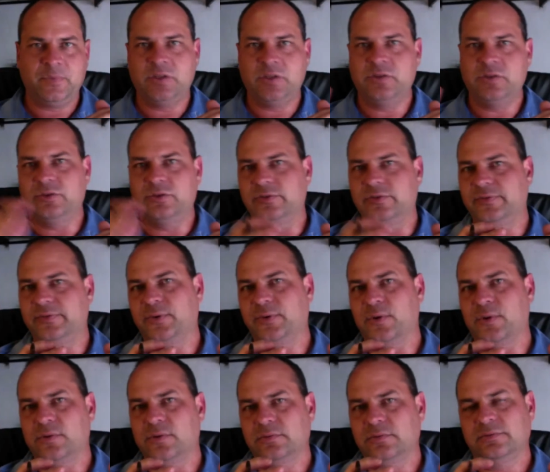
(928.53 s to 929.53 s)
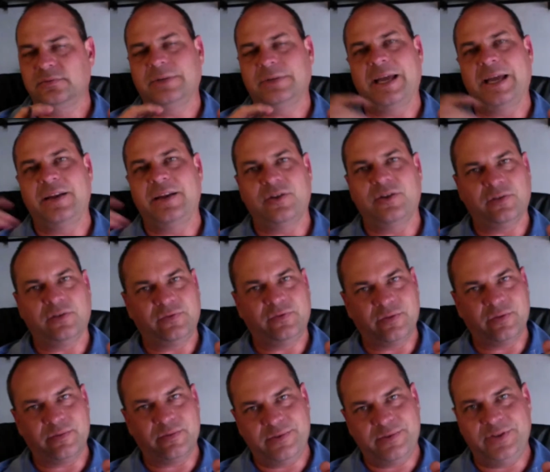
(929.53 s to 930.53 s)
to 4, and not
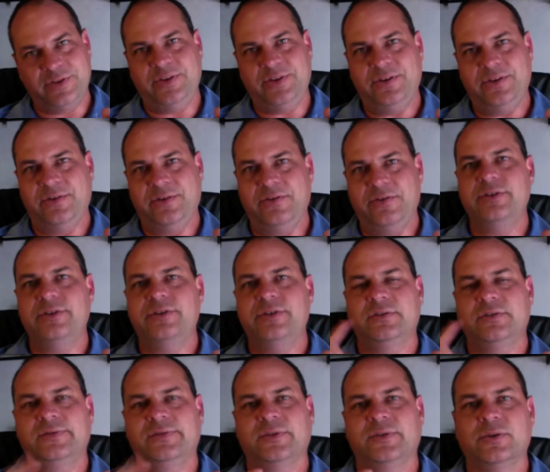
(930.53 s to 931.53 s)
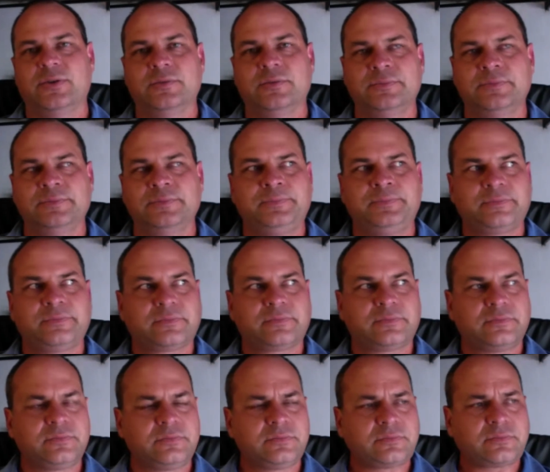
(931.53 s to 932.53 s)
from 30 degrees to 4.
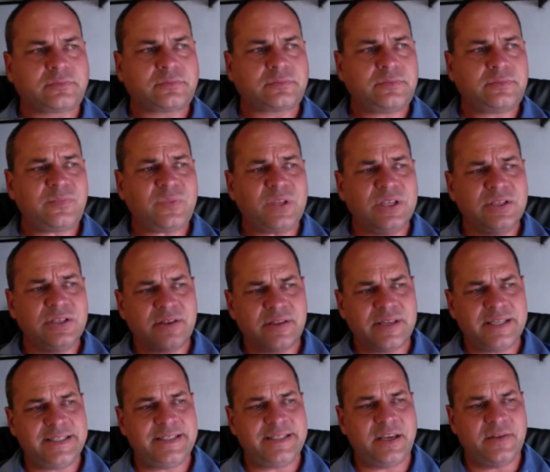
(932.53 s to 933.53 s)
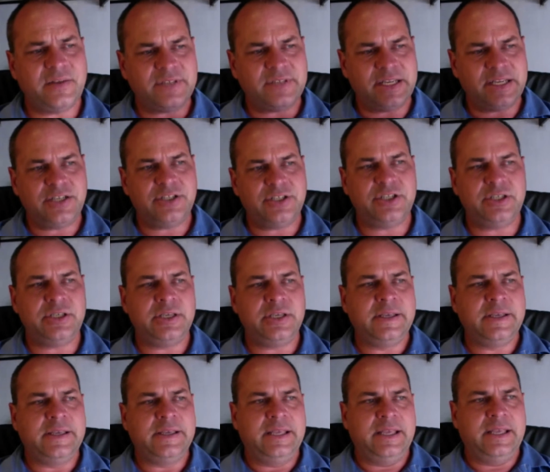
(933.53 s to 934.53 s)
So that saves energy,
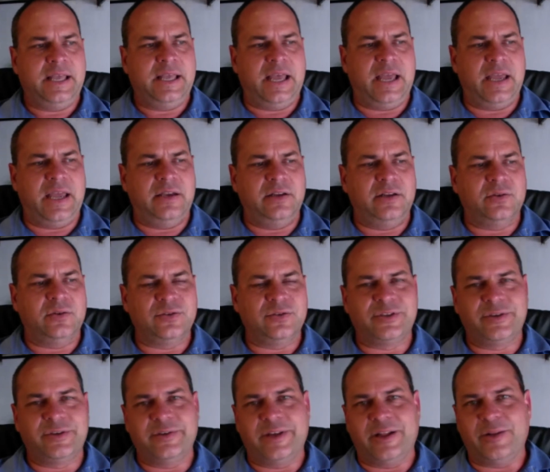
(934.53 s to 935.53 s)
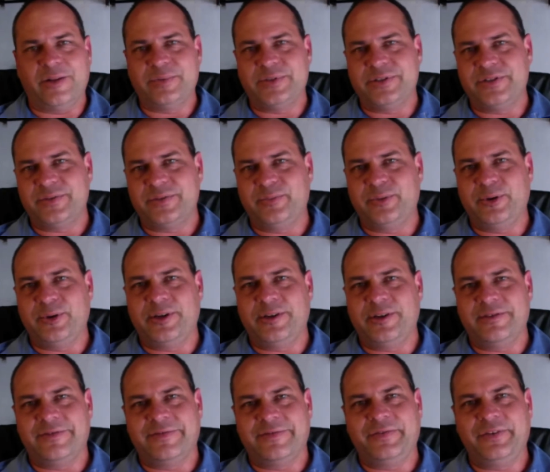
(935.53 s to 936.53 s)
and it also helps this poor little
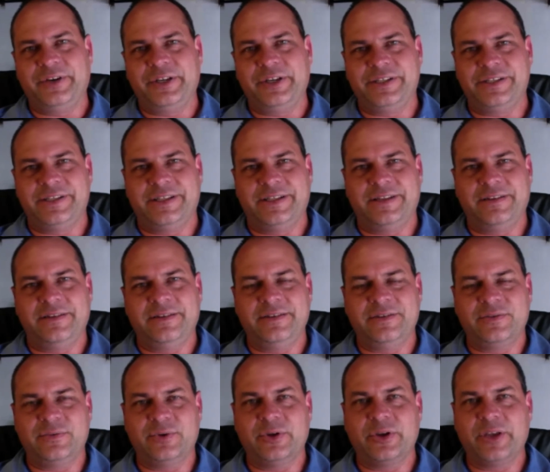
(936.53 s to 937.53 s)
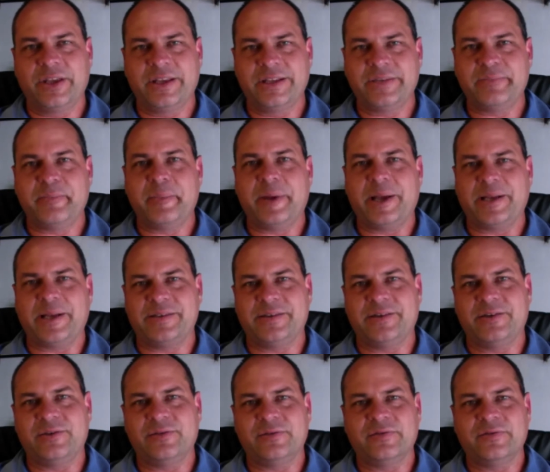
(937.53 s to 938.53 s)
fridge that is working its
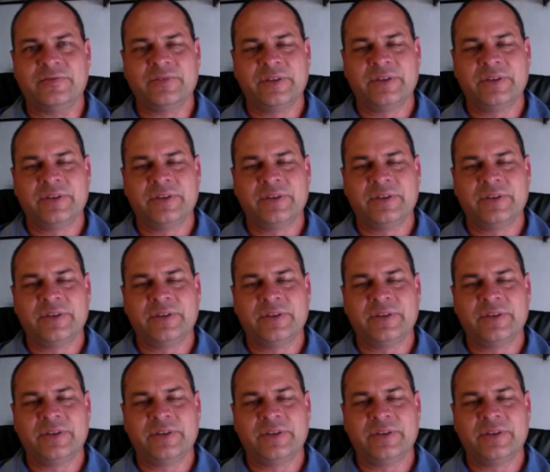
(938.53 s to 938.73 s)
backside off,